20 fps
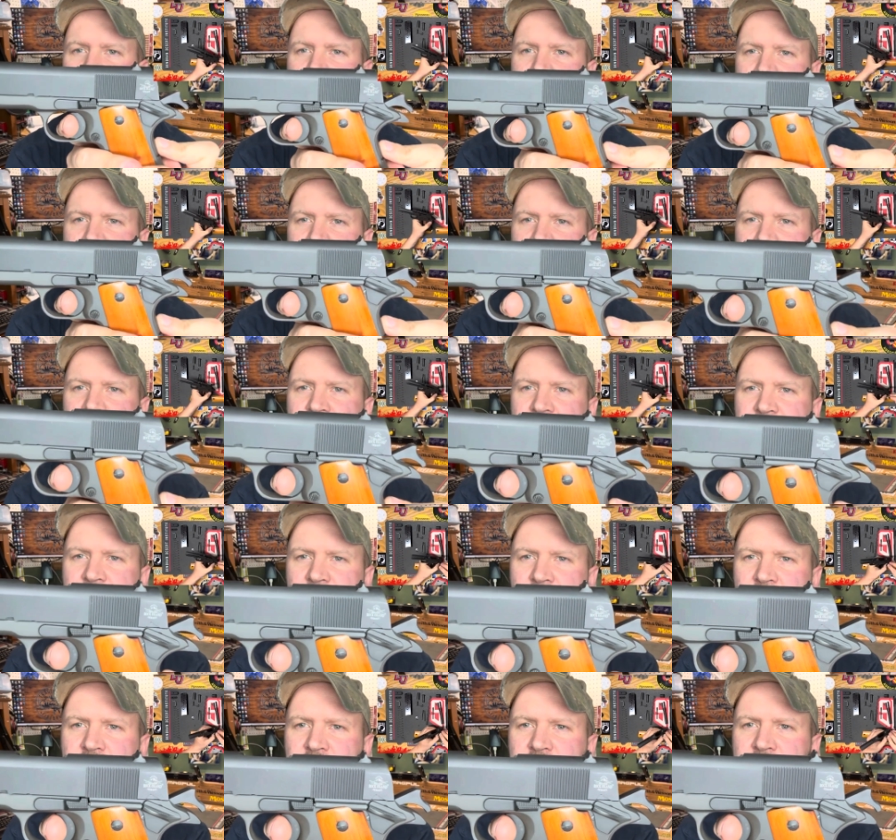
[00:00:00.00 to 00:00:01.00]
which you'll
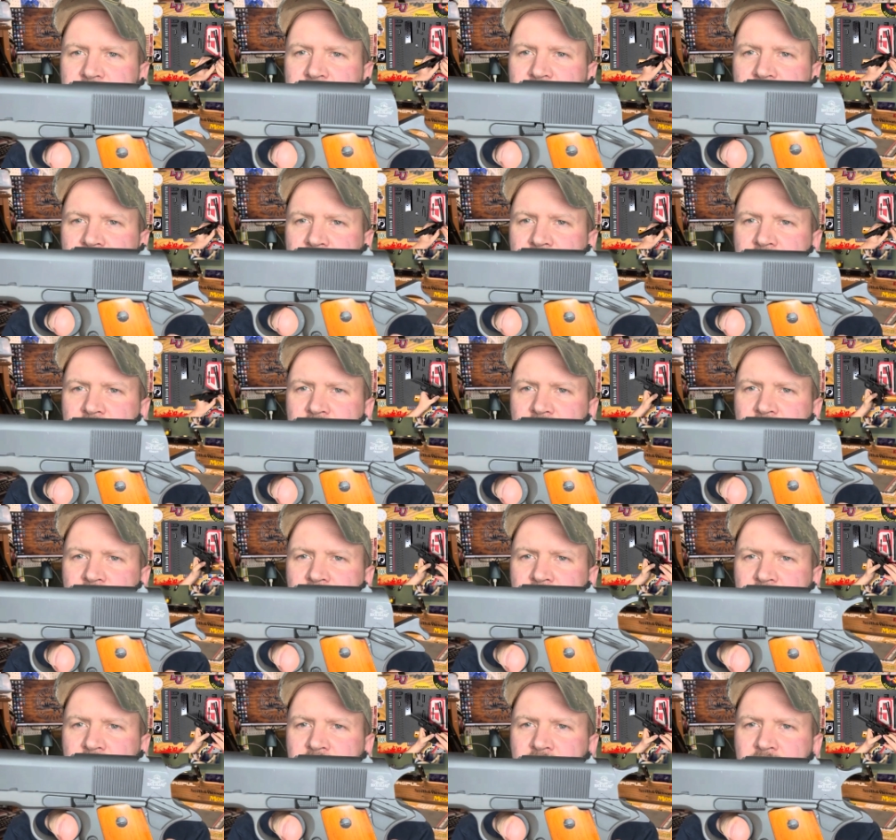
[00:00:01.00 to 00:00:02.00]
listen closely.
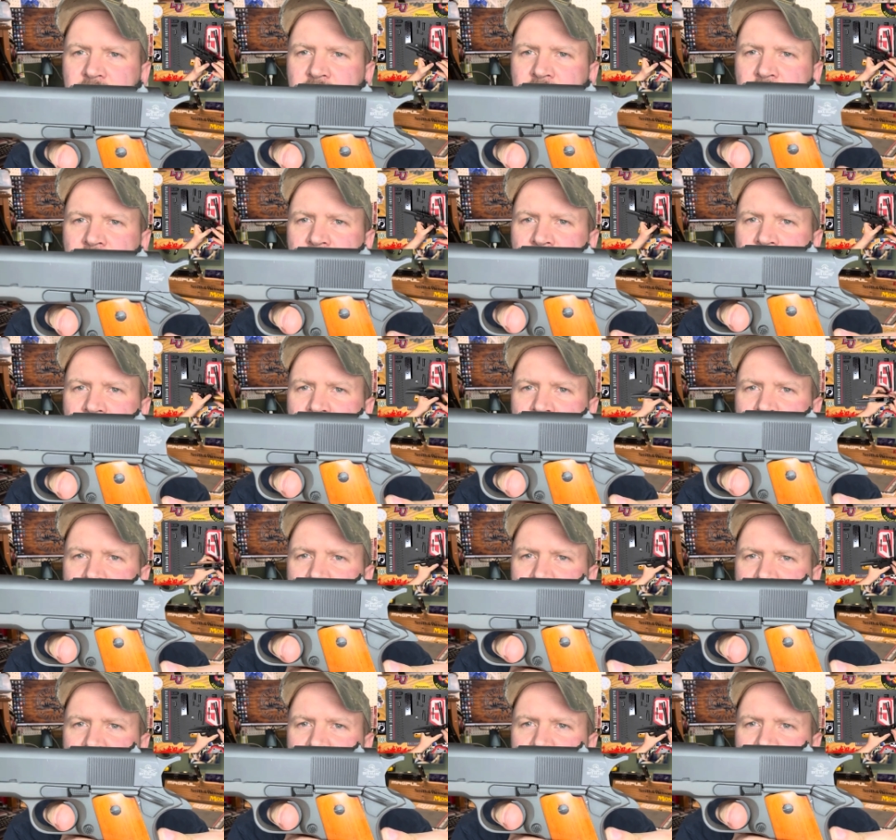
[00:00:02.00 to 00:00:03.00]

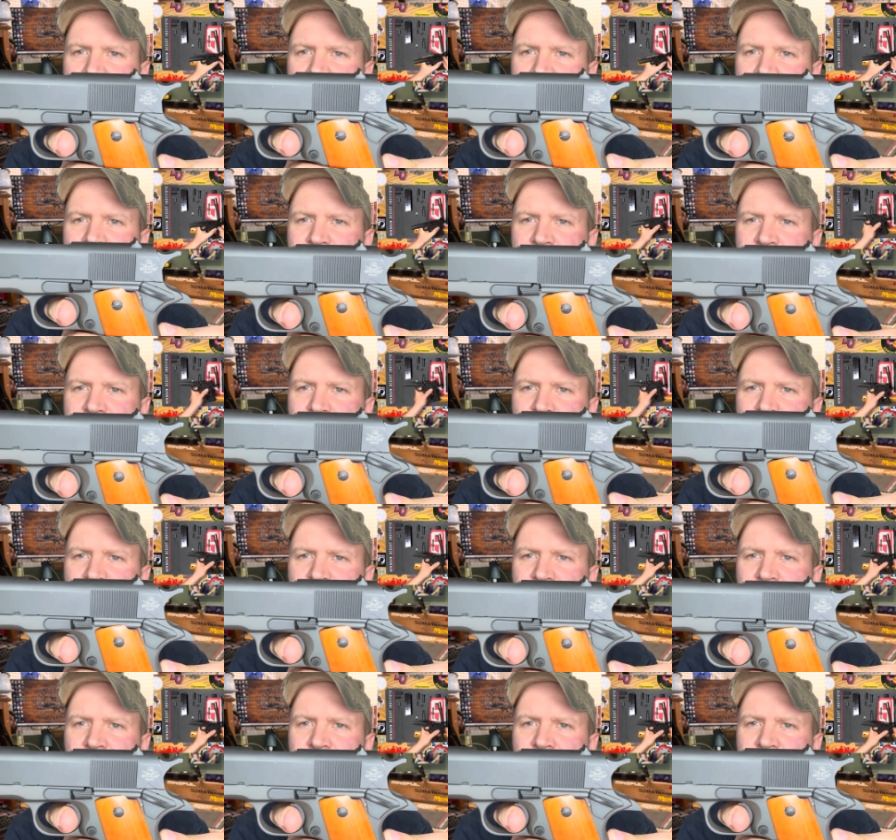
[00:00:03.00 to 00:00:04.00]
You see the hammer
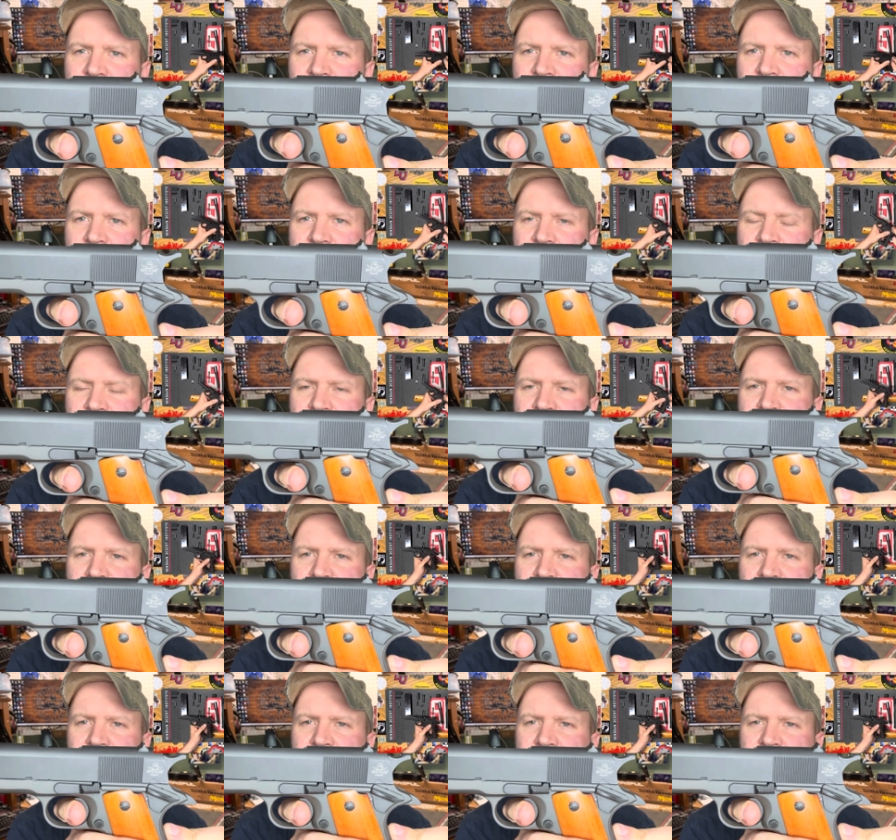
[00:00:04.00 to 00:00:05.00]
move. Okay,
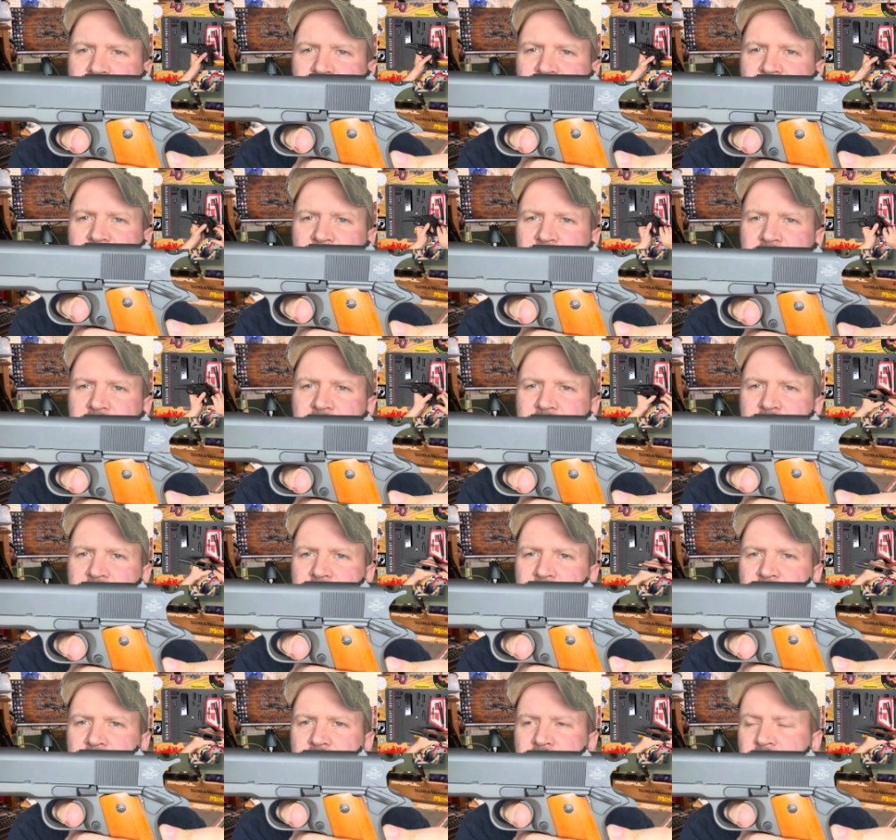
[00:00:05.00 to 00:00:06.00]
so that was firing.